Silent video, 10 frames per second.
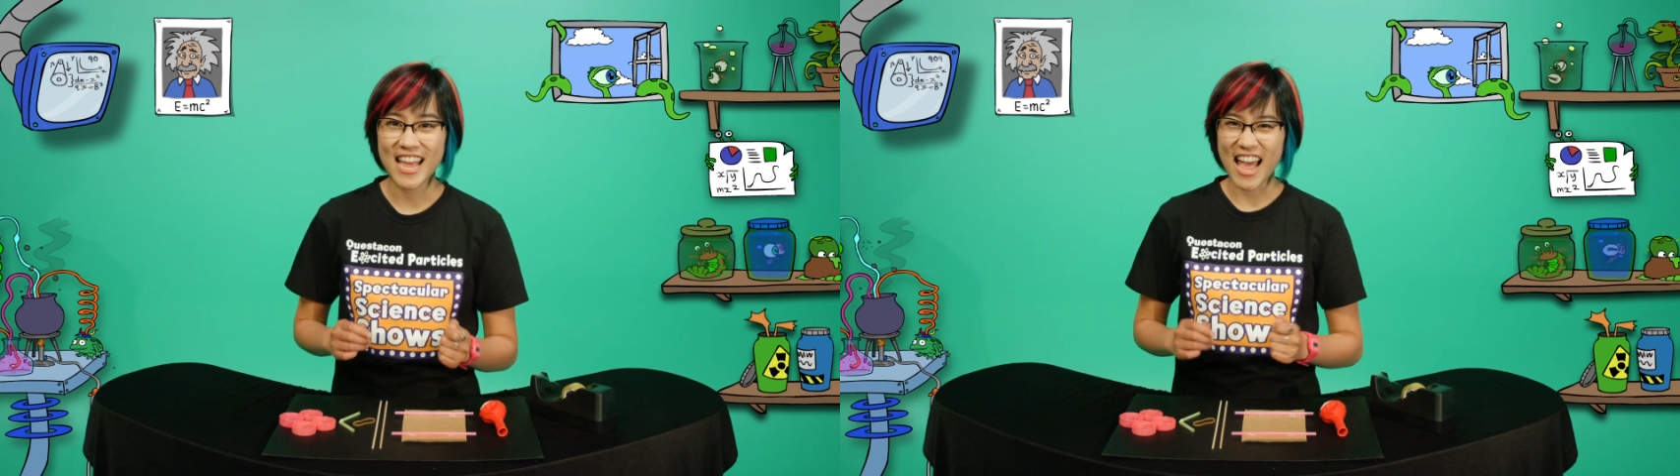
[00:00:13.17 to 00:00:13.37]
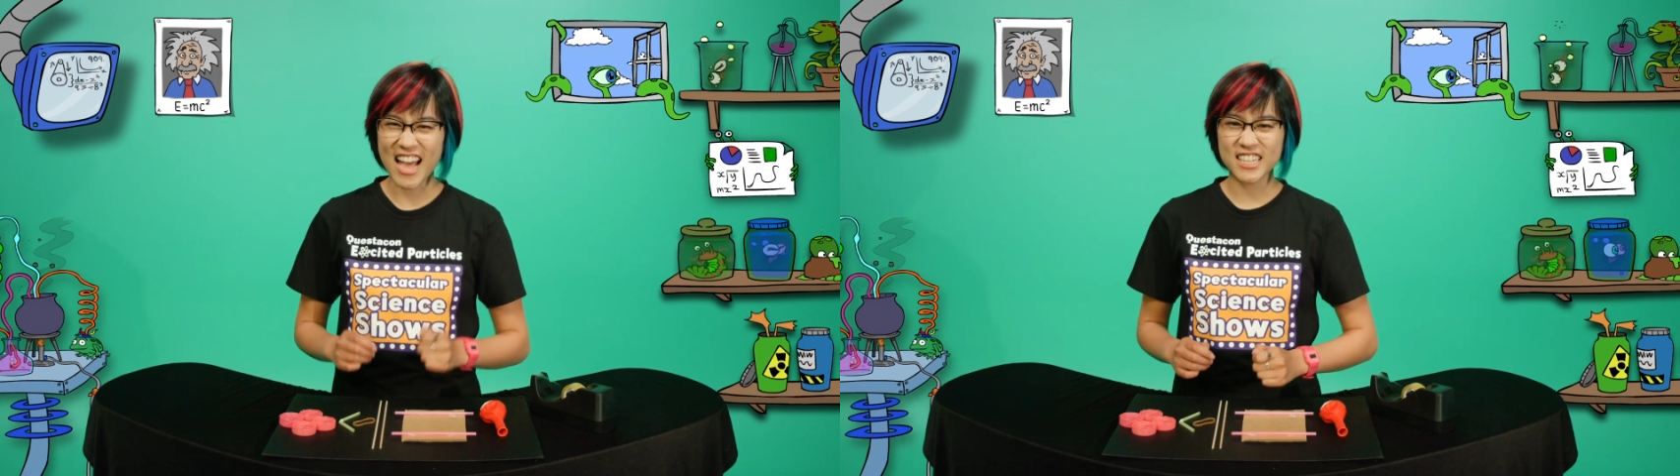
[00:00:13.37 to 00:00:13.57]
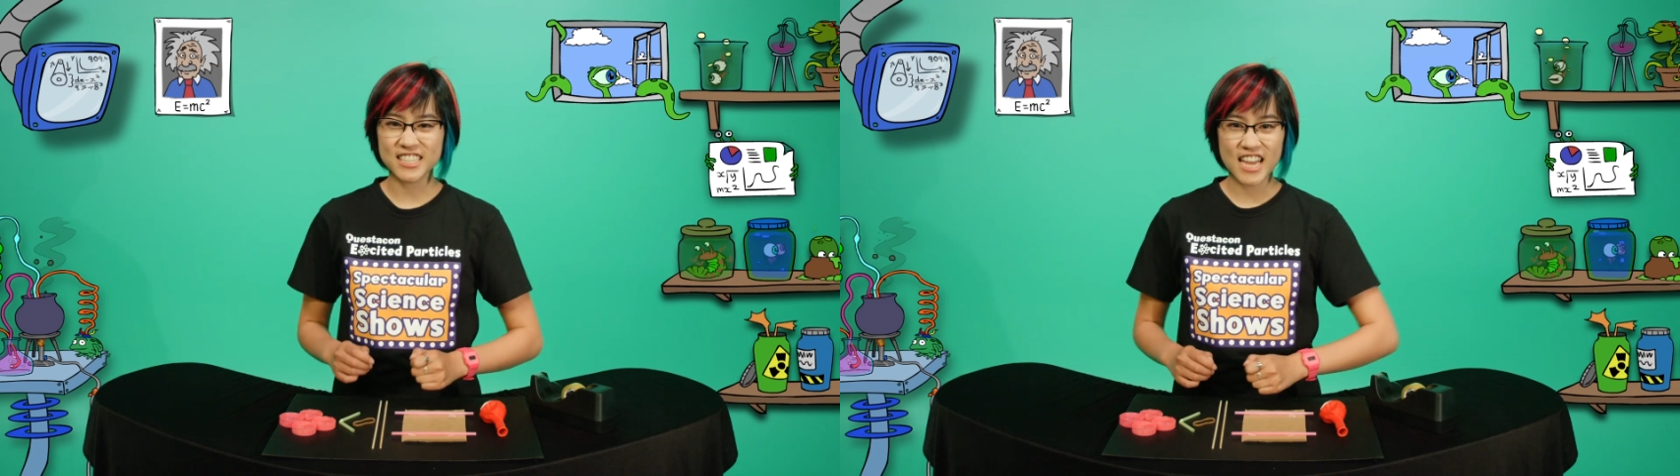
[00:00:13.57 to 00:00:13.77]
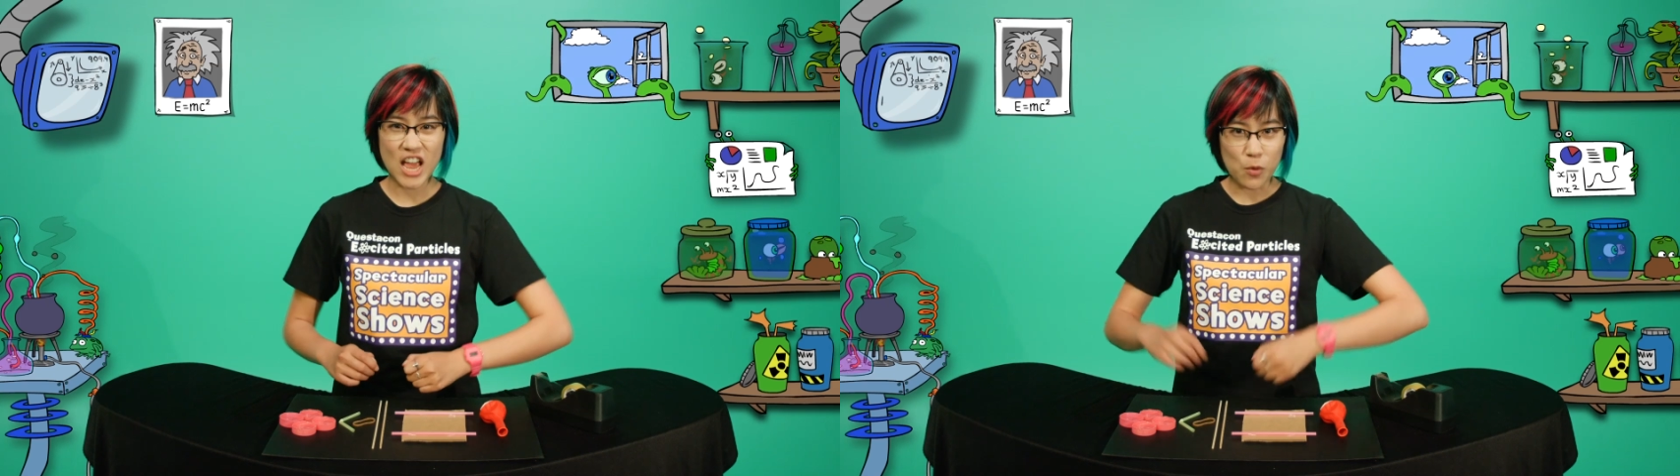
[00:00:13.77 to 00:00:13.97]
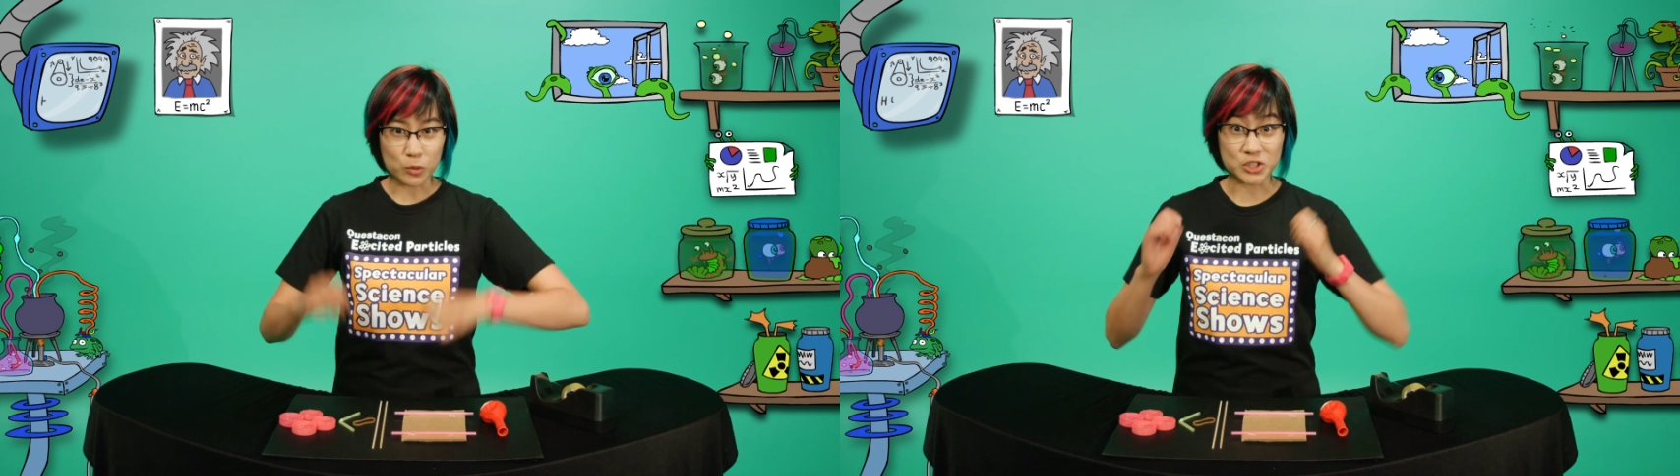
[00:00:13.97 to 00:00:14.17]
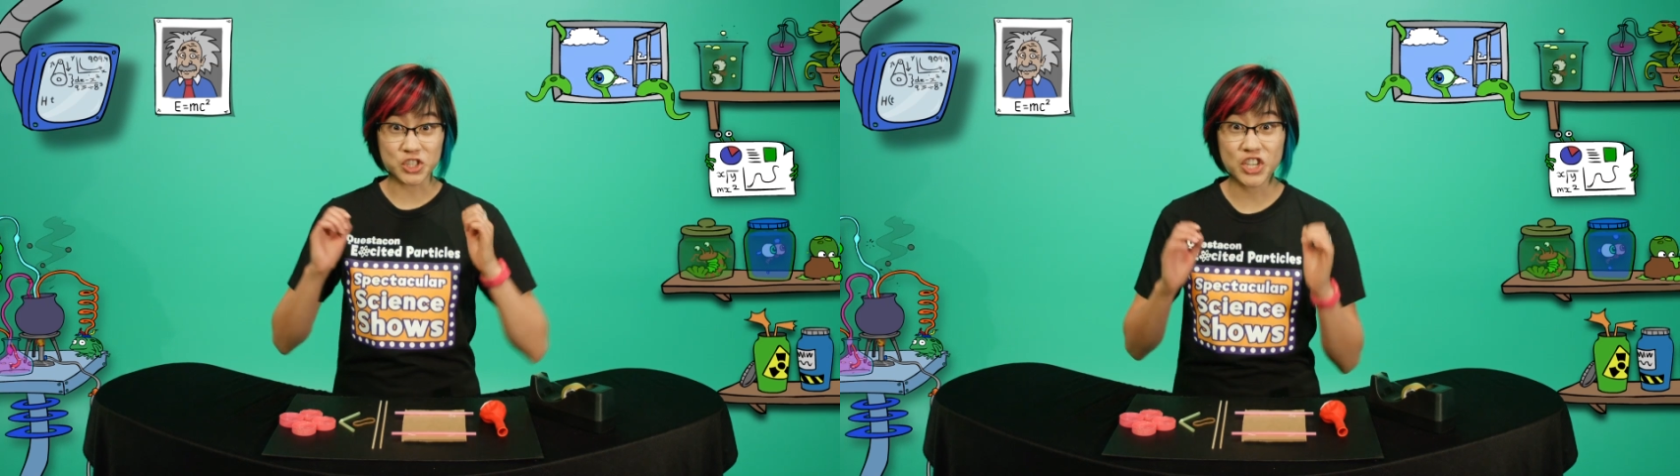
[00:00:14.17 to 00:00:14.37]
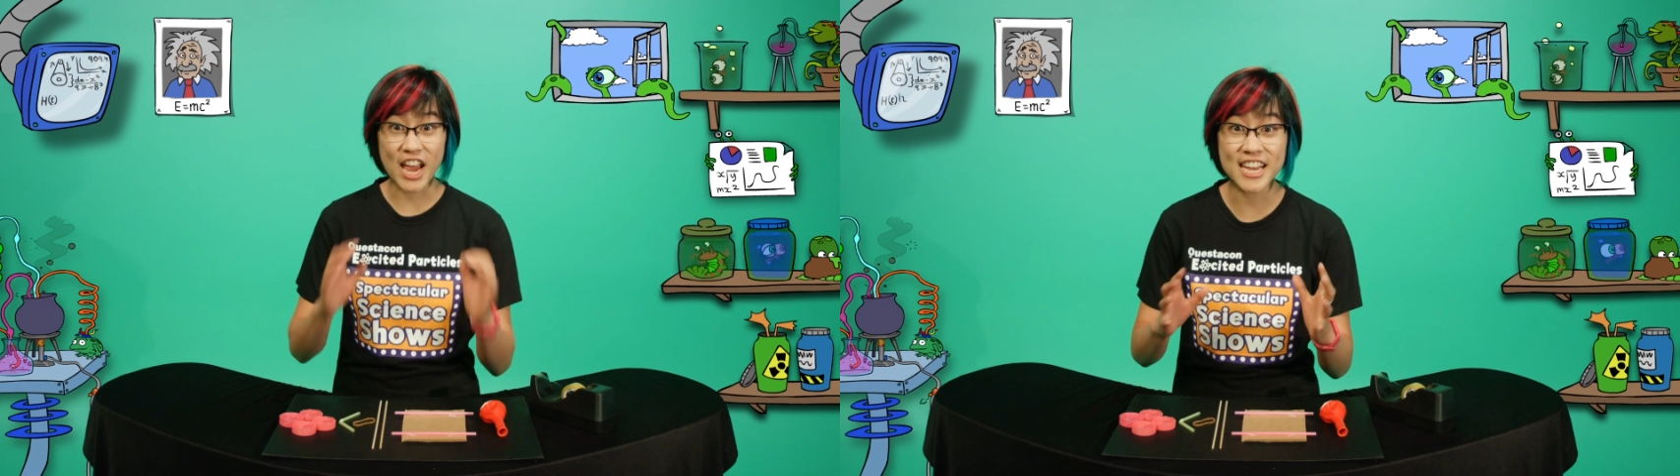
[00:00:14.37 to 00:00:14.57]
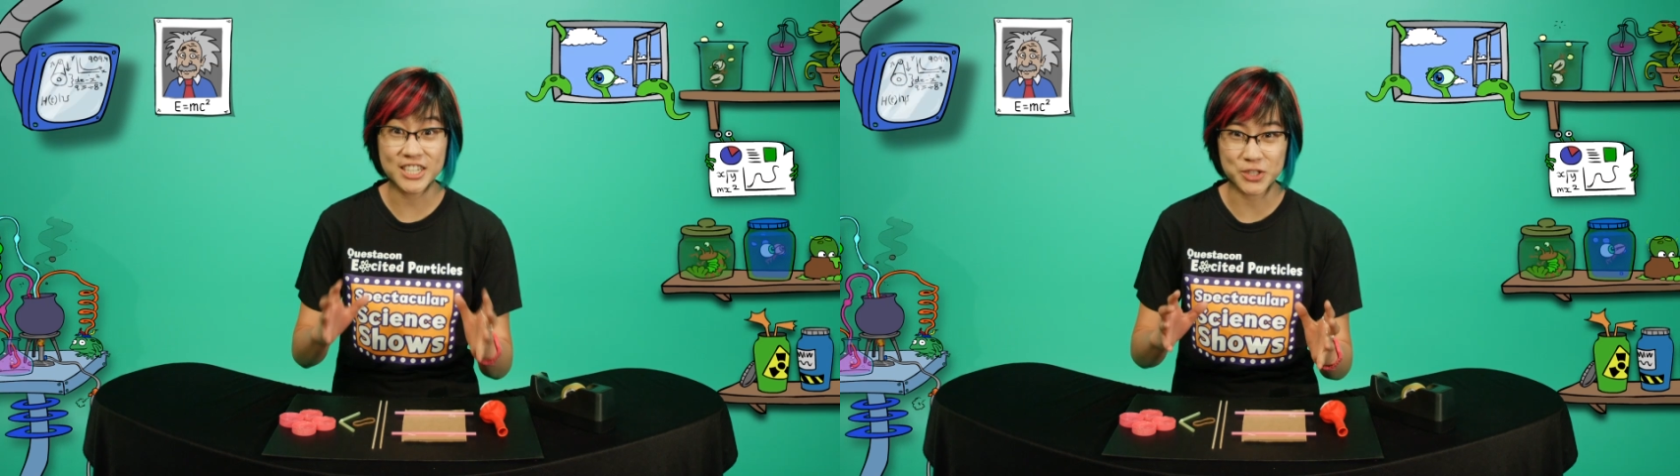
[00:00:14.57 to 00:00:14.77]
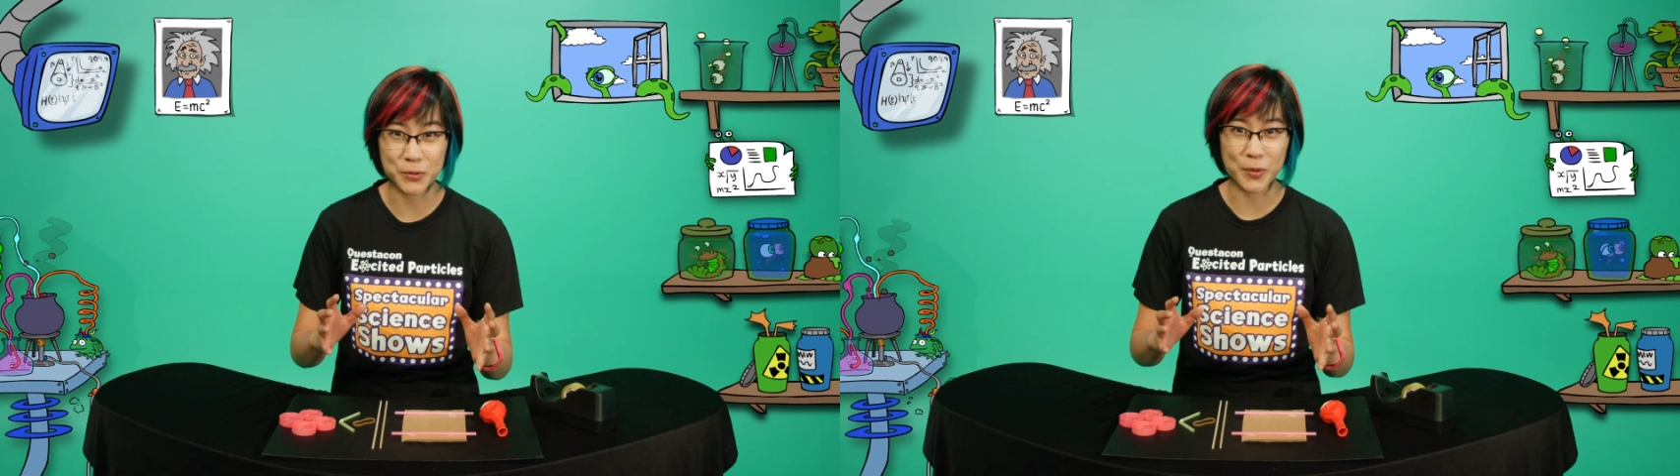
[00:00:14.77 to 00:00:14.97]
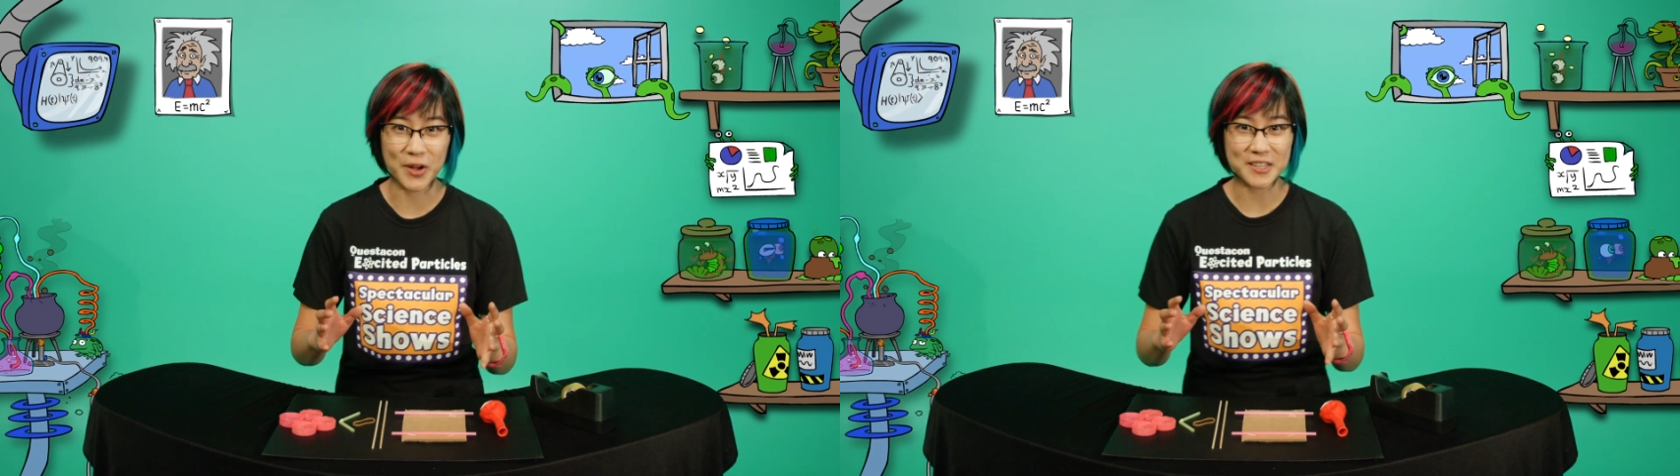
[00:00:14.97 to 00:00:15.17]
and will change the
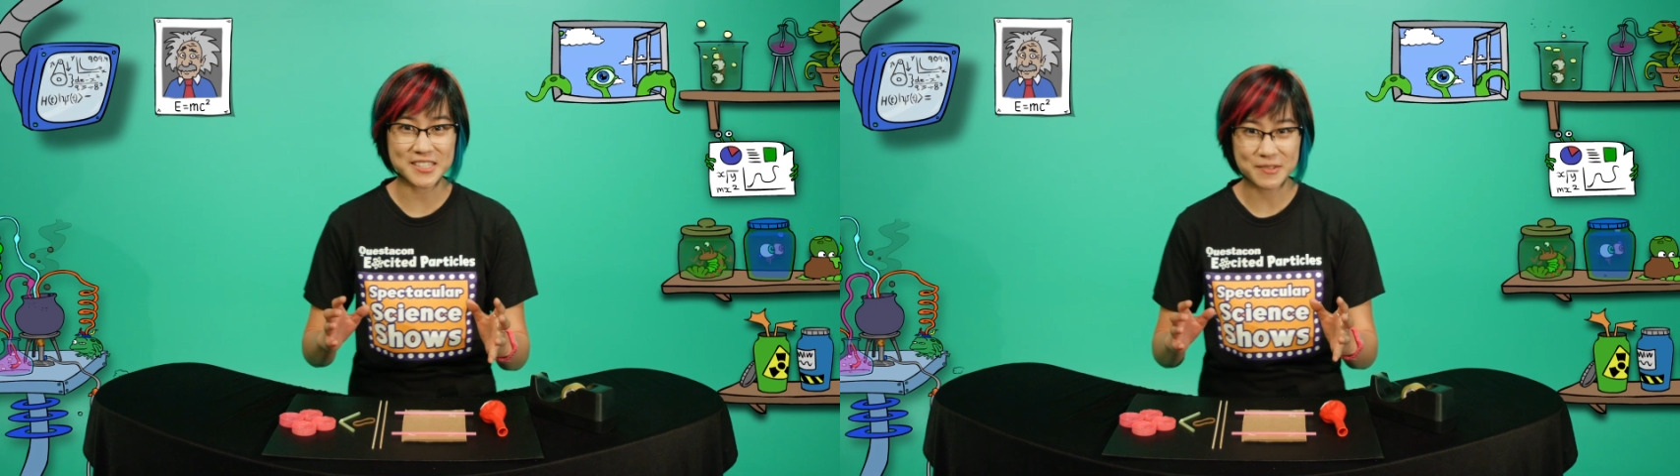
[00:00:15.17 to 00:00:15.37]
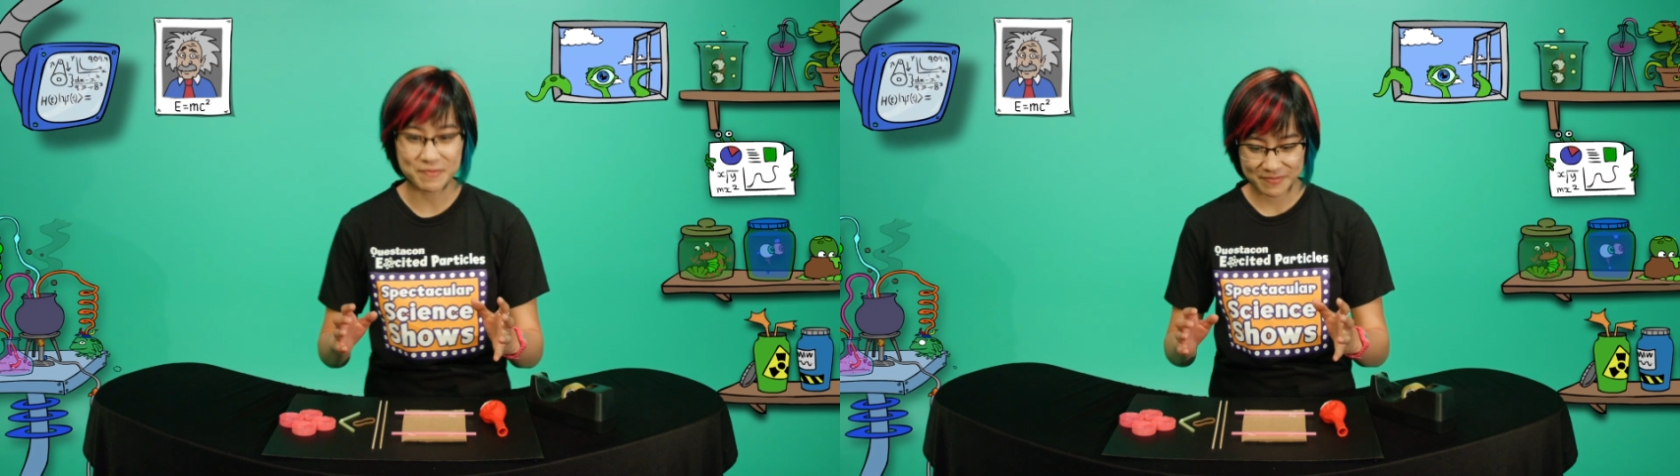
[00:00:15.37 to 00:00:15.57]
world.